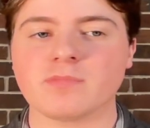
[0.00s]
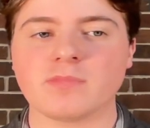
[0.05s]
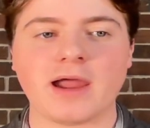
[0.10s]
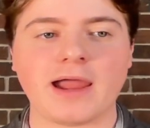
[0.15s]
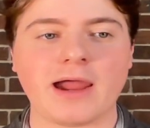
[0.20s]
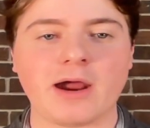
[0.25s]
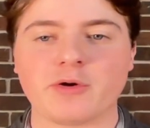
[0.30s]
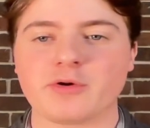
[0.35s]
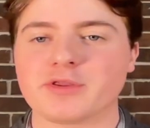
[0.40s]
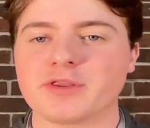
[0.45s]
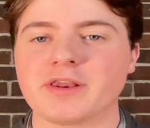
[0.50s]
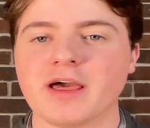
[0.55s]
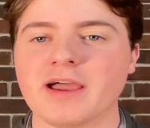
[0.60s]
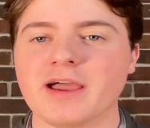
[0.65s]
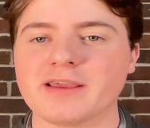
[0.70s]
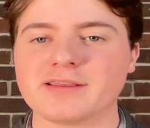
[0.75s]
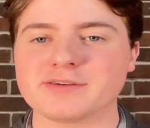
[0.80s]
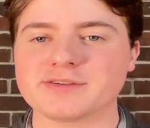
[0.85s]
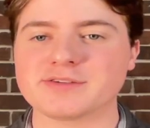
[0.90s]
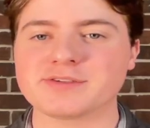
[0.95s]
out on an
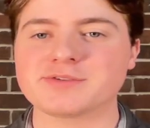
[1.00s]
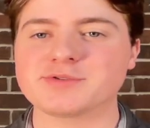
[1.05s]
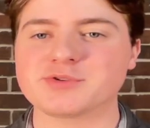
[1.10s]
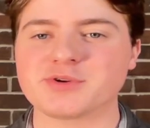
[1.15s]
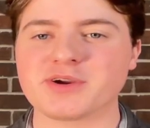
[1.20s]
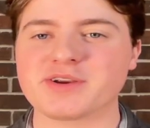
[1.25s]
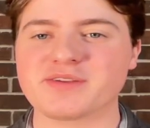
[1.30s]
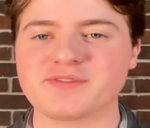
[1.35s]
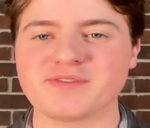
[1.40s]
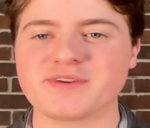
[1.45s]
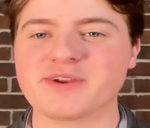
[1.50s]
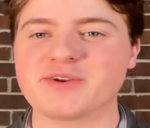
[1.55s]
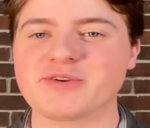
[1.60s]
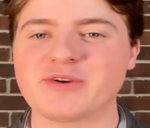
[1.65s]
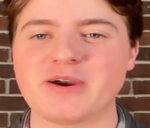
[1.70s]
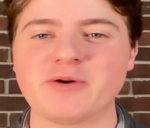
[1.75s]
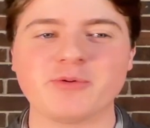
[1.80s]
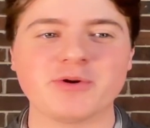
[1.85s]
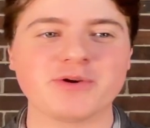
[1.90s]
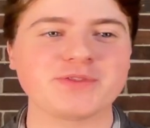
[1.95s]
island trying to figure
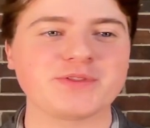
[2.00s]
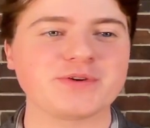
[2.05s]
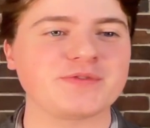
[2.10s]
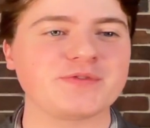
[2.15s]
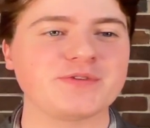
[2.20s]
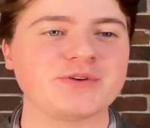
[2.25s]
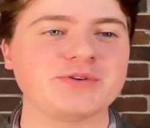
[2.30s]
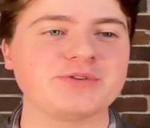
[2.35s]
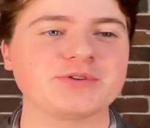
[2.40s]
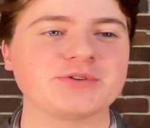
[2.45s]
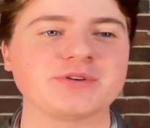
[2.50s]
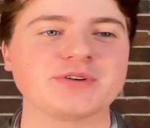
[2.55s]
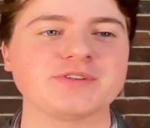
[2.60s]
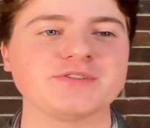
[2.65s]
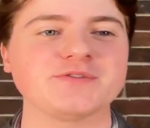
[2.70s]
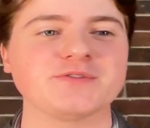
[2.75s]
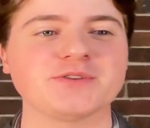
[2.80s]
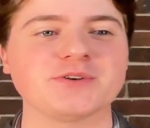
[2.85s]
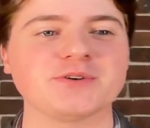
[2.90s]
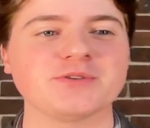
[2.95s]
out what their future is
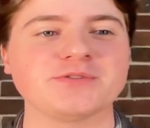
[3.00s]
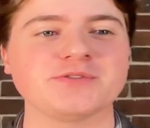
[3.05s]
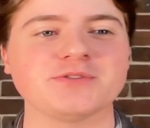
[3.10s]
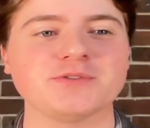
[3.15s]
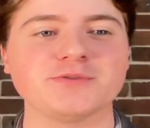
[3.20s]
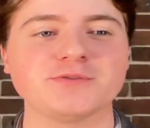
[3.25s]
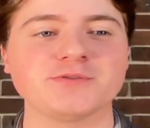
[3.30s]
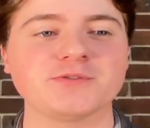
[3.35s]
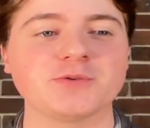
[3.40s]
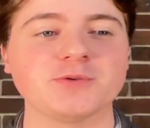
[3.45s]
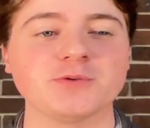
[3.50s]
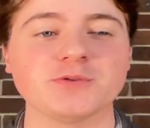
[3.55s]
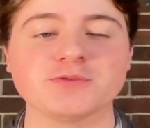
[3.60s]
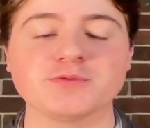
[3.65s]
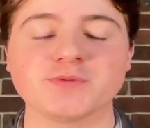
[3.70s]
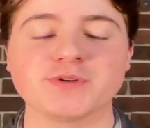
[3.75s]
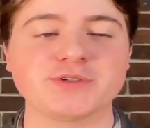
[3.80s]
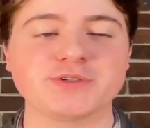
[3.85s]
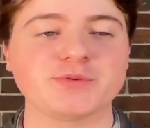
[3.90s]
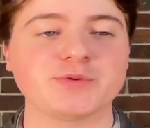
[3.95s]
for those two schools,
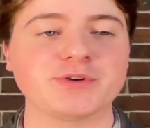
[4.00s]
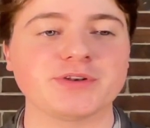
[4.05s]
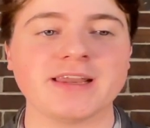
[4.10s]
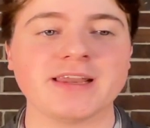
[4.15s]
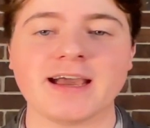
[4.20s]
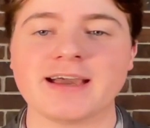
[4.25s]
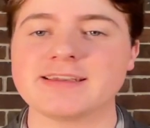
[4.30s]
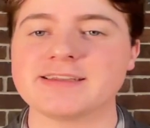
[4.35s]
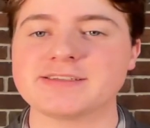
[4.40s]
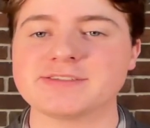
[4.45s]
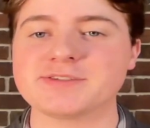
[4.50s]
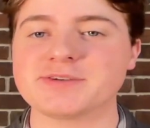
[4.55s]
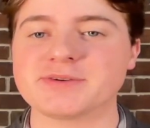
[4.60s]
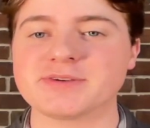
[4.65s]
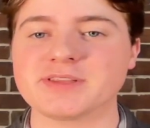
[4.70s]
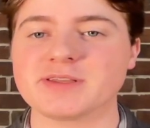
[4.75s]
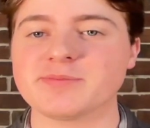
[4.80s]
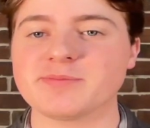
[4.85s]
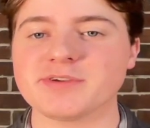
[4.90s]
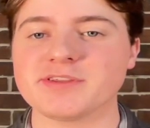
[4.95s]
which would not
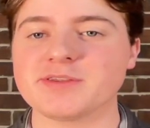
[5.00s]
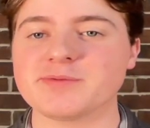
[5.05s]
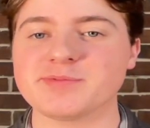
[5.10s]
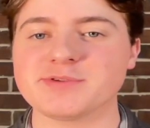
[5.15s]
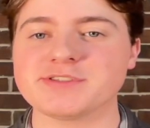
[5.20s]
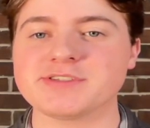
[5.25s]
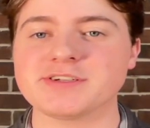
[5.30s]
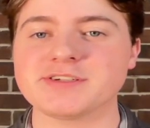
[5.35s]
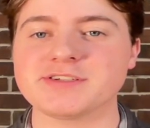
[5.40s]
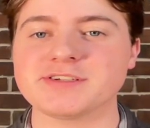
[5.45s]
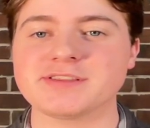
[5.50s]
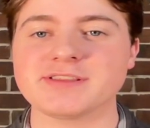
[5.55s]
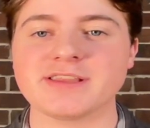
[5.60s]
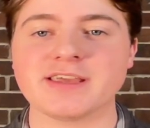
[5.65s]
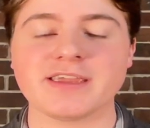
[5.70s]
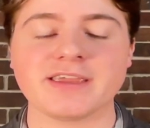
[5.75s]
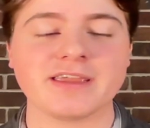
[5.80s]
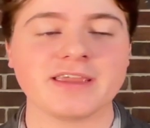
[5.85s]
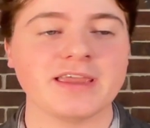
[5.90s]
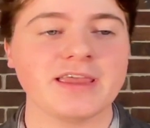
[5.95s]
necessarily be the position
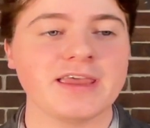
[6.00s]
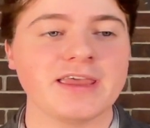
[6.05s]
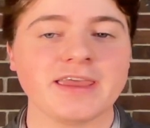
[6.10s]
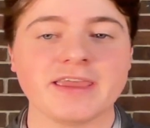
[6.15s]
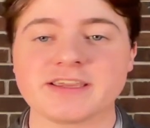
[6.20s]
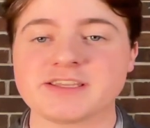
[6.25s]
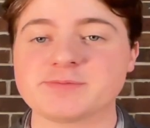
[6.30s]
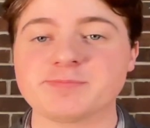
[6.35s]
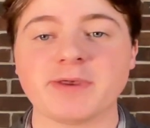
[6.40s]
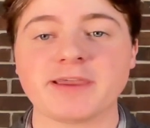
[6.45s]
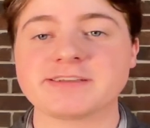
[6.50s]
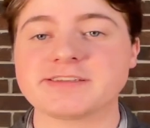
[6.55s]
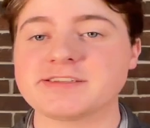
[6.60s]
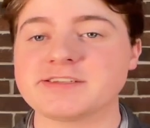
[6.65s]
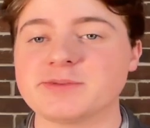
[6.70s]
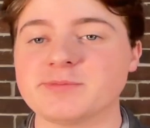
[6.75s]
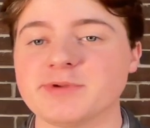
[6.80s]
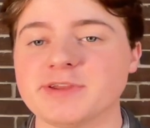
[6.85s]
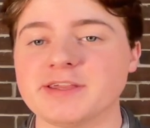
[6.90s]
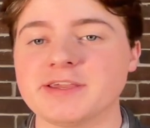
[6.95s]
they expected
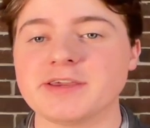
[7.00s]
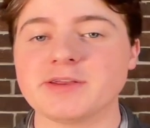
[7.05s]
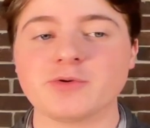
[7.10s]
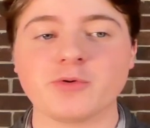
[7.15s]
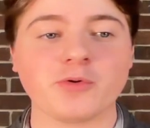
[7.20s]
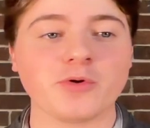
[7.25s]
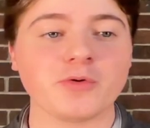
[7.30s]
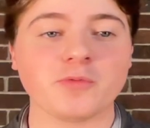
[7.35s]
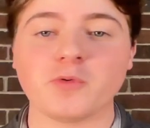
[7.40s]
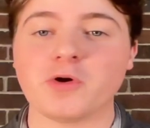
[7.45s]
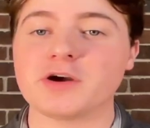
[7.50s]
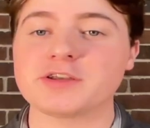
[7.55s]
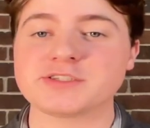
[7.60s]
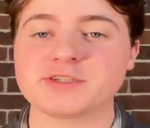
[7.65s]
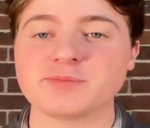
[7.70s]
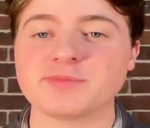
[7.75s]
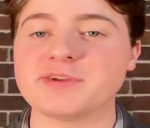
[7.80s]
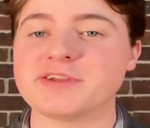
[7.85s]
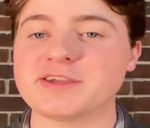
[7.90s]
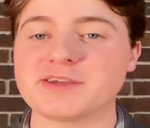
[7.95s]
to be in or want
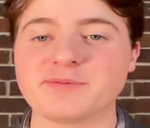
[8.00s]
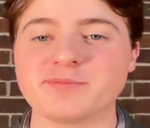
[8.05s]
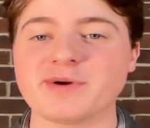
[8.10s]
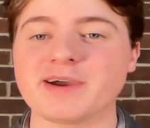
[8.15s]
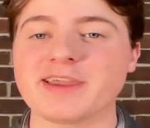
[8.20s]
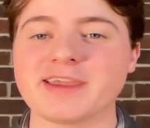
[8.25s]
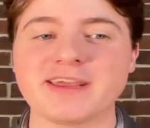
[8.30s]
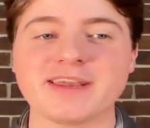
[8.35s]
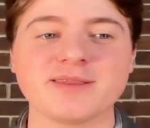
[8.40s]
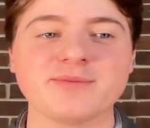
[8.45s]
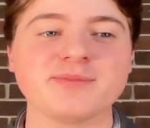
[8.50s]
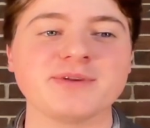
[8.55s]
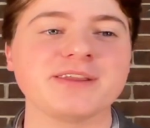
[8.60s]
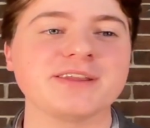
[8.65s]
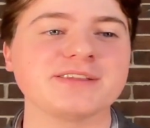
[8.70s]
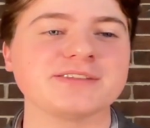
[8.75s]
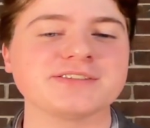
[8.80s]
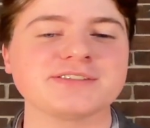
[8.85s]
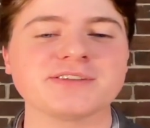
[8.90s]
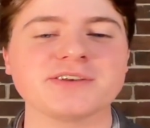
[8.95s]
to be in by any
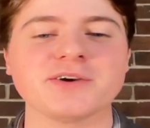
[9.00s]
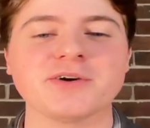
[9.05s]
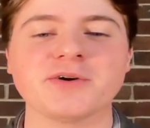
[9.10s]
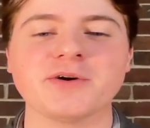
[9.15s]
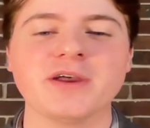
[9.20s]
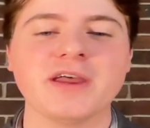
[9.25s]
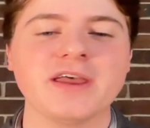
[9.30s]
means. So